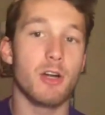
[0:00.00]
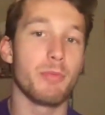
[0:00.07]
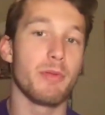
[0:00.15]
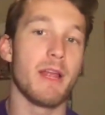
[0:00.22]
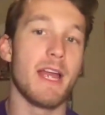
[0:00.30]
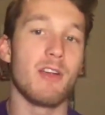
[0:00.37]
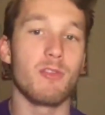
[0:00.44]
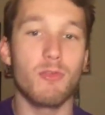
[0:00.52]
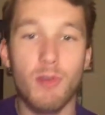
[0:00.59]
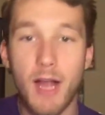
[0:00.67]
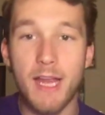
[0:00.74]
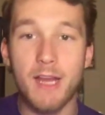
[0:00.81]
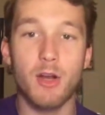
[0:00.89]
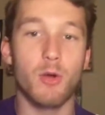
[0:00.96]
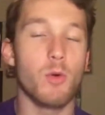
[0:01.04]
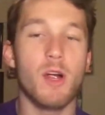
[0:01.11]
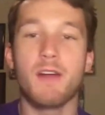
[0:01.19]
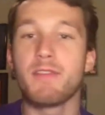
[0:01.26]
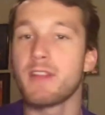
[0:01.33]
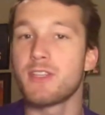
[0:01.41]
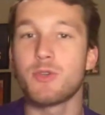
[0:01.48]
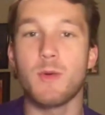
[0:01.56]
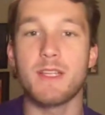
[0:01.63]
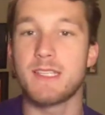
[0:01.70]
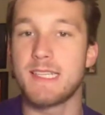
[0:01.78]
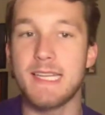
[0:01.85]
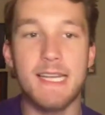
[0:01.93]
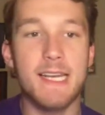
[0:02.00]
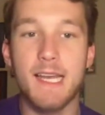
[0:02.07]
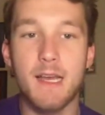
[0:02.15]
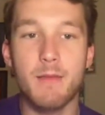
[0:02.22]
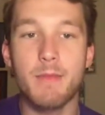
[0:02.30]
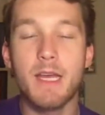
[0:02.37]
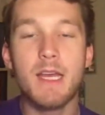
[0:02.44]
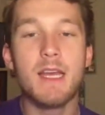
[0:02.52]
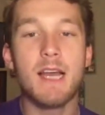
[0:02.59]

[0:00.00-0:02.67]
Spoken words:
or playing right or wherever the Twins need him.